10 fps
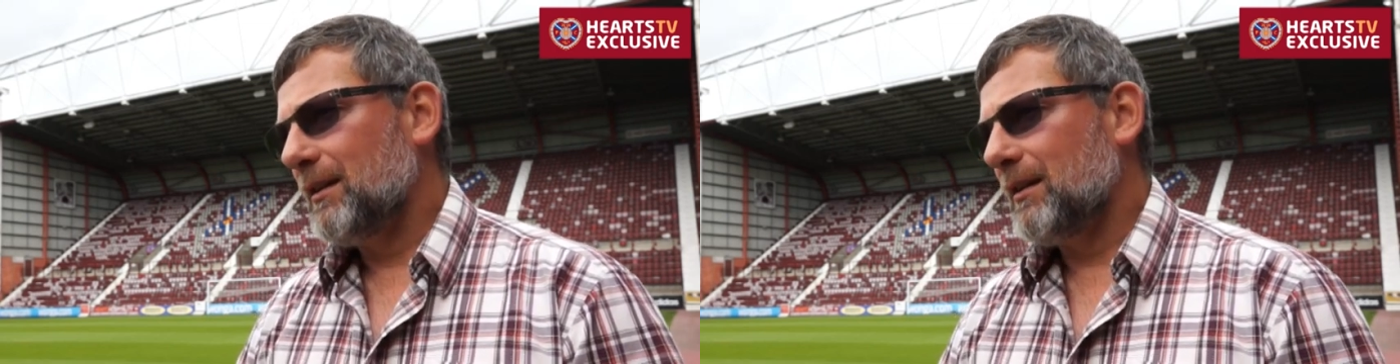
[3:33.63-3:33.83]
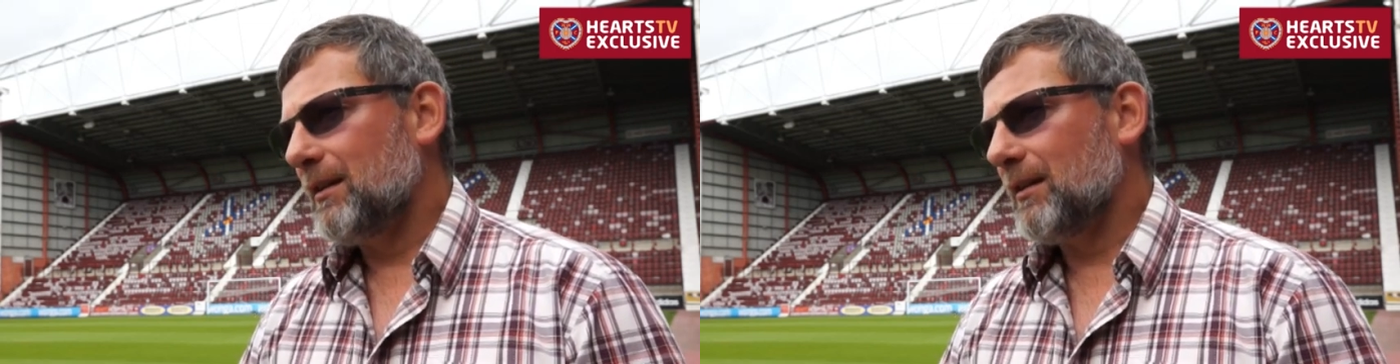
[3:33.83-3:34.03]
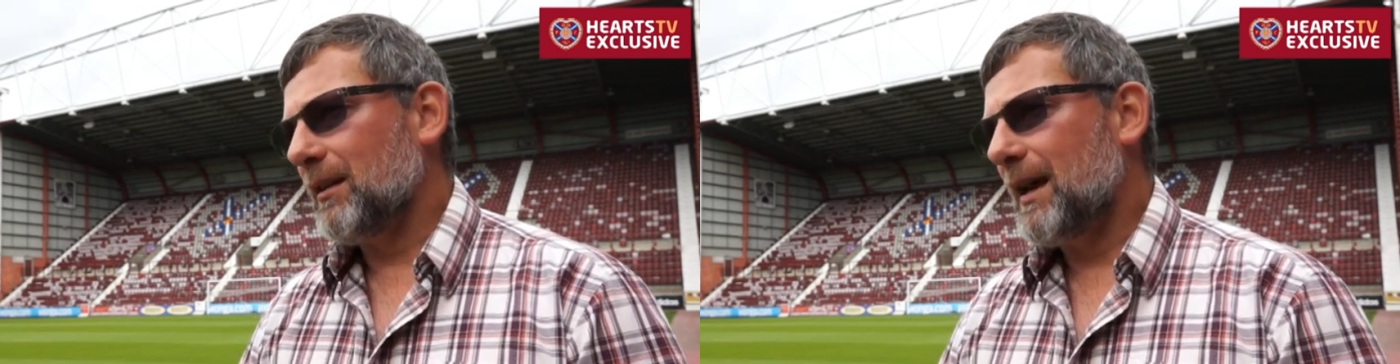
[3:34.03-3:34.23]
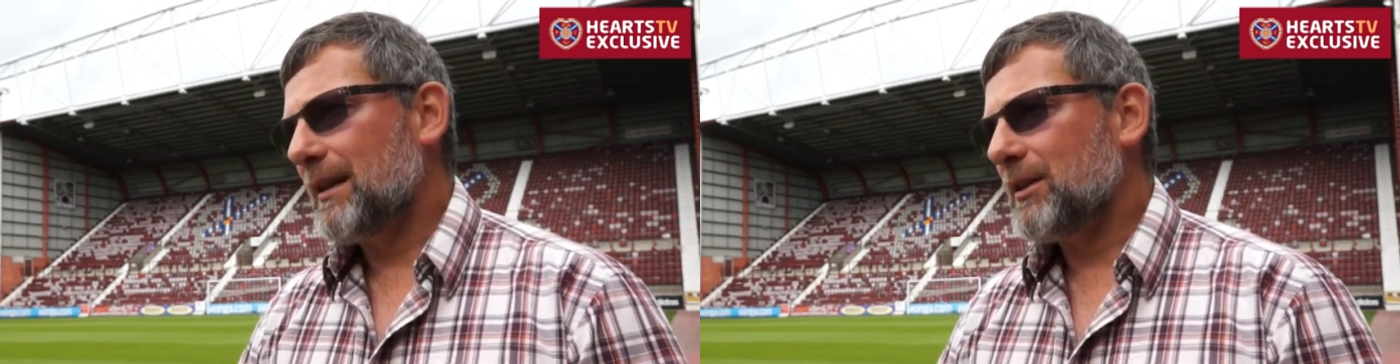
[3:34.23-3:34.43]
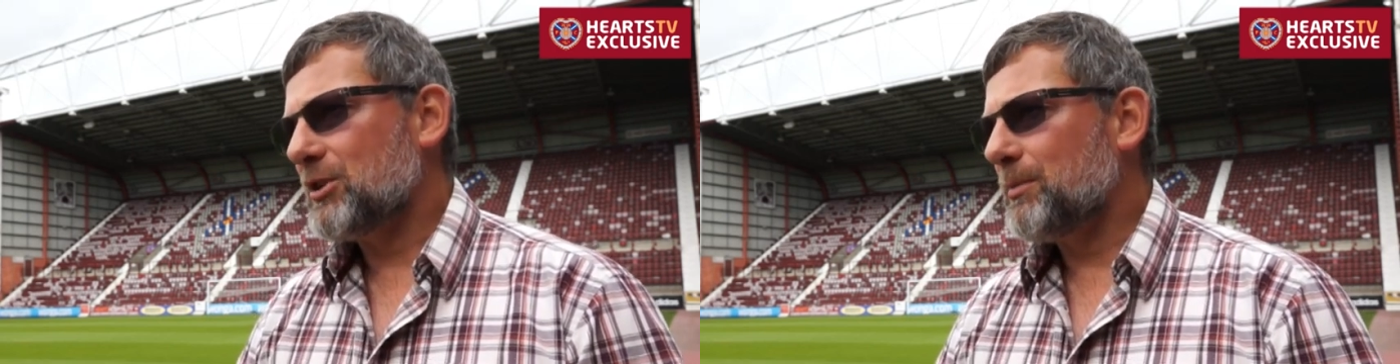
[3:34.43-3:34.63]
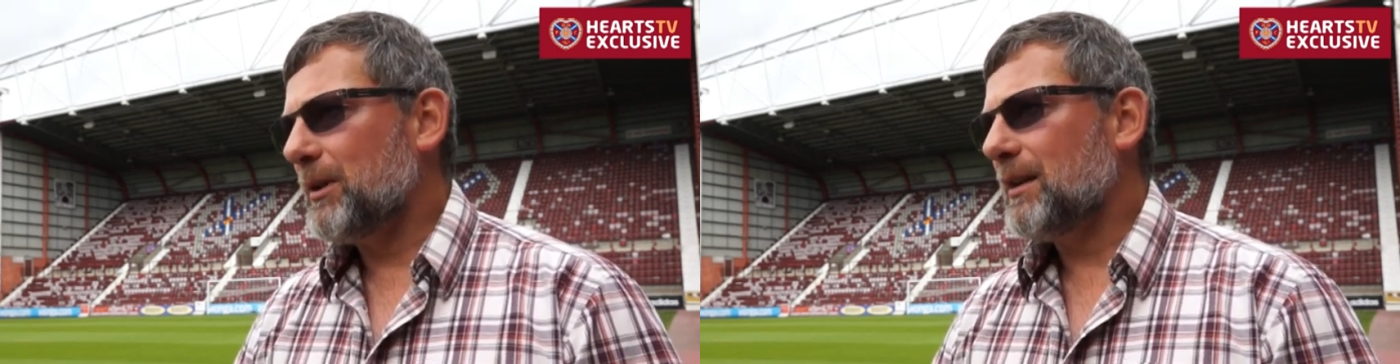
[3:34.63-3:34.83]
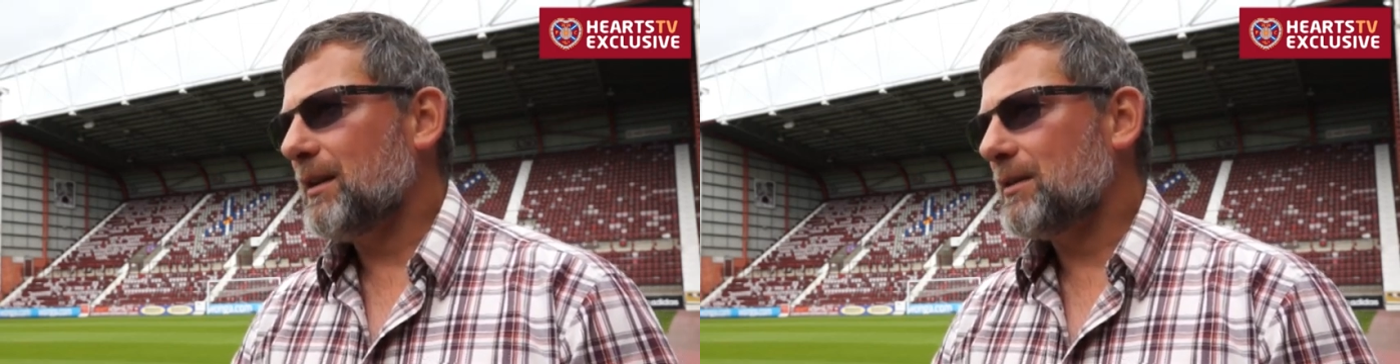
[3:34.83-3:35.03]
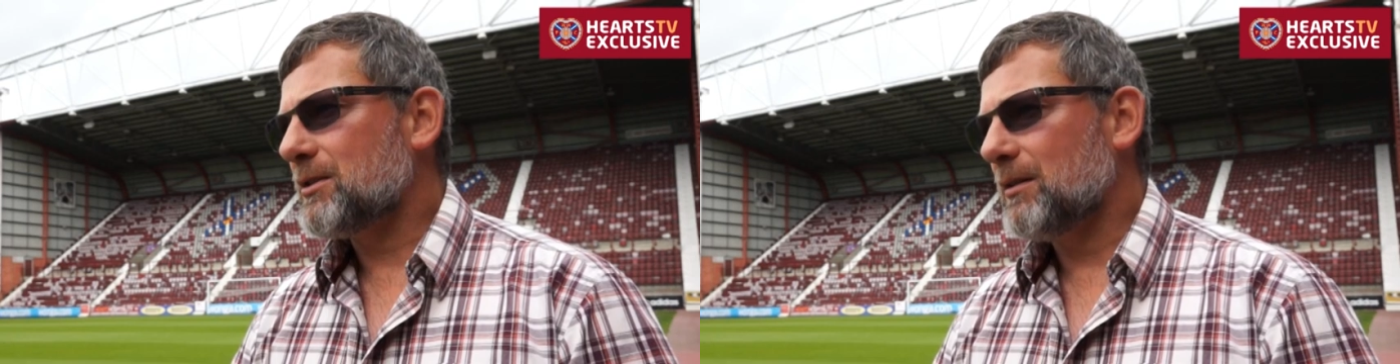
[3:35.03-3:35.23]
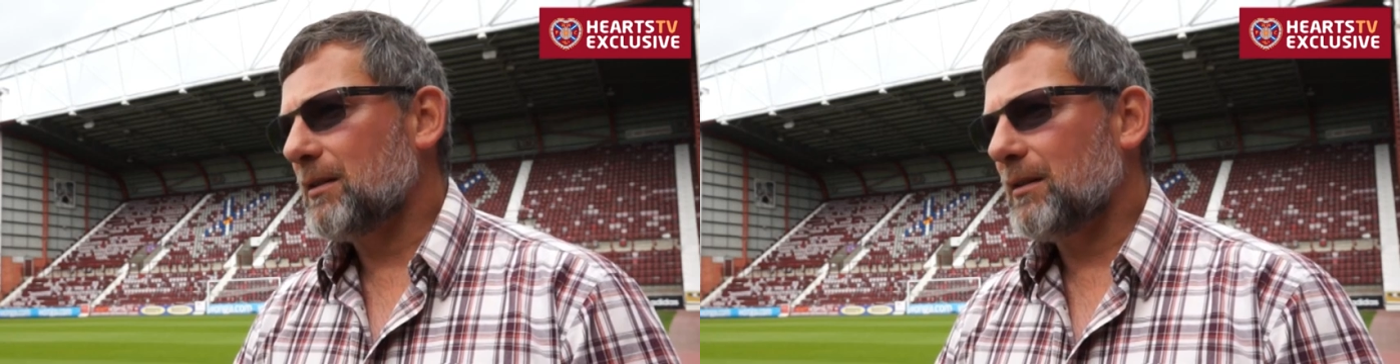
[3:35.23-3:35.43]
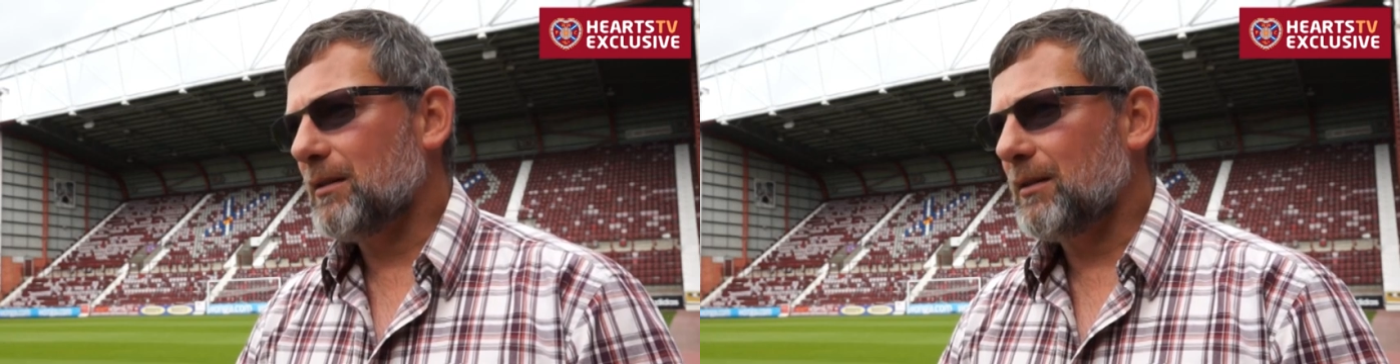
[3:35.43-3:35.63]
they, they lack experience
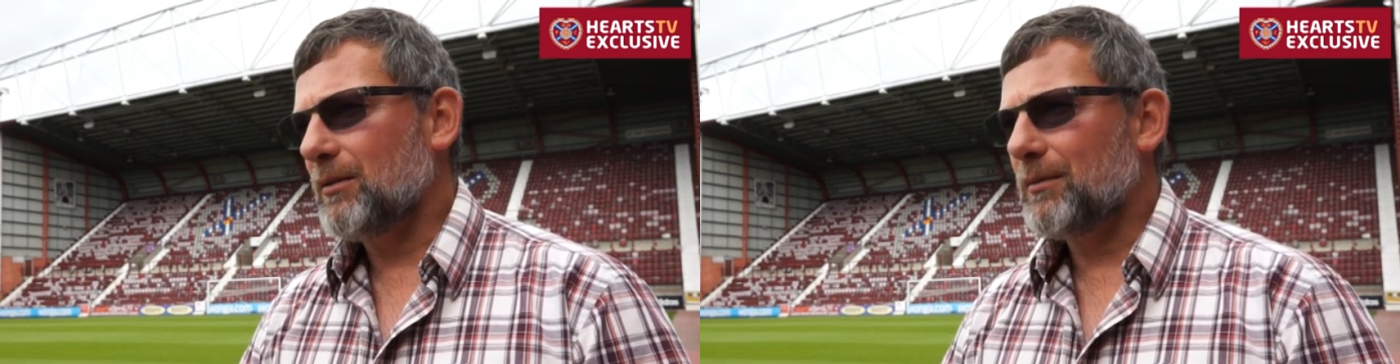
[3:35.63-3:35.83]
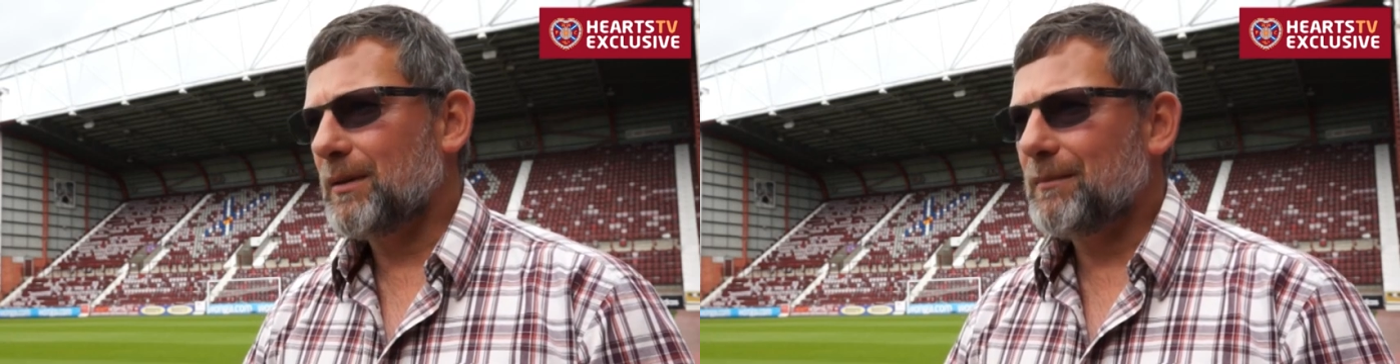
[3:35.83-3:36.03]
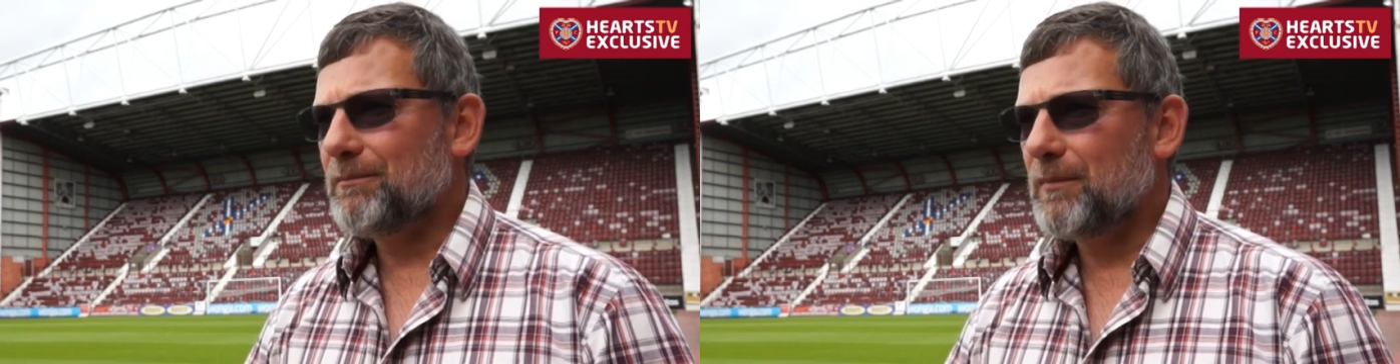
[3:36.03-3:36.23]
and they, uh, you know